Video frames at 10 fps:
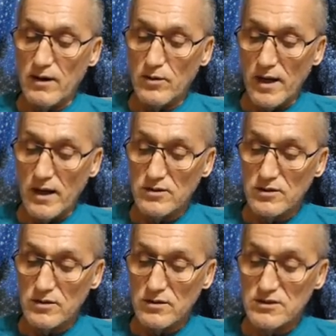We
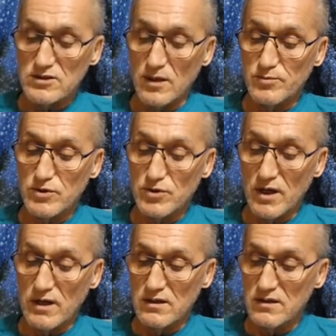went some distance
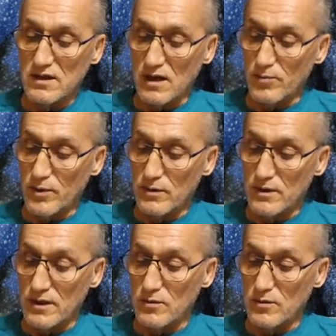further away